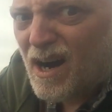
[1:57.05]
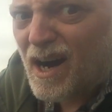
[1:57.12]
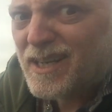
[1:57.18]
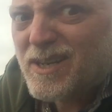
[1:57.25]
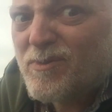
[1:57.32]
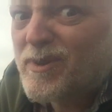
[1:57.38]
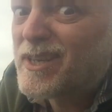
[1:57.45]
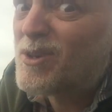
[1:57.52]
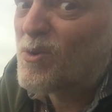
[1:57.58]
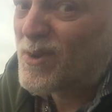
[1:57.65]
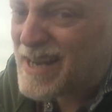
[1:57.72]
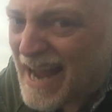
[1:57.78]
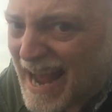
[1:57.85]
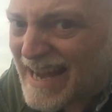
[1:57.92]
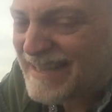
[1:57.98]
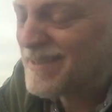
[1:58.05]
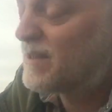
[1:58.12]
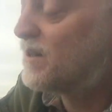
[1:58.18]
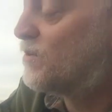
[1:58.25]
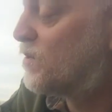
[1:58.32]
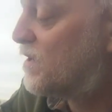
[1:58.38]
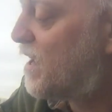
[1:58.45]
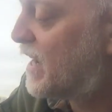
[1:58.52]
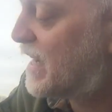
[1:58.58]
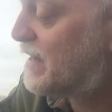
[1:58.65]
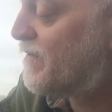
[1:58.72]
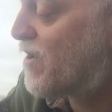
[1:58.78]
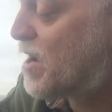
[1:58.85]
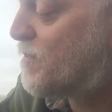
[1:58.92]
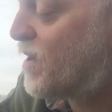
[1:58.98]
I don't think your cat would like
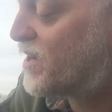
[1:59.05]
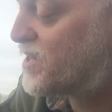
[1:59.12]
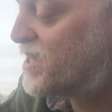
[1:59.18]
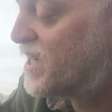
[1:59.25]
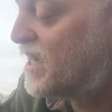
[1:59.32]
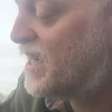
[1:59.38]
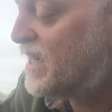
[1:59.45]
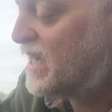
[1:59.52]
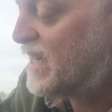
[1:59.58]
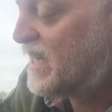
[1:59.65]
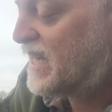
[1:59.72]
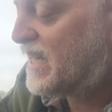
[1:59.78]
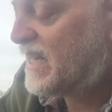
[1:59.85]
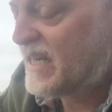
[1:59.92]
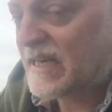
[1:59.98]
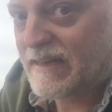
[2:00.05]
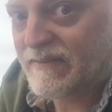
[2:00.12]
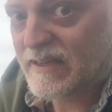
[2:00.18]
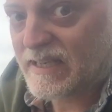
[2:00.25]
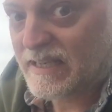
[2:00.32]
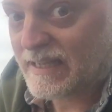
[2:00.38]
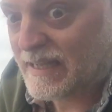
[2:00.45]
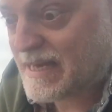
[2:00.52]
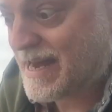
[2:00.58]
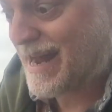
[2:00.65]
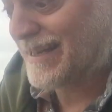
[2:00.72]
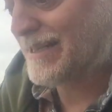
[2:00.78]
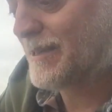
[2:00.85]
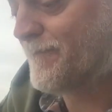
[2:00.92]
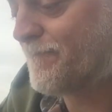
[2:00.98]
it very much if you did
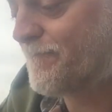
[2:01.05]
that.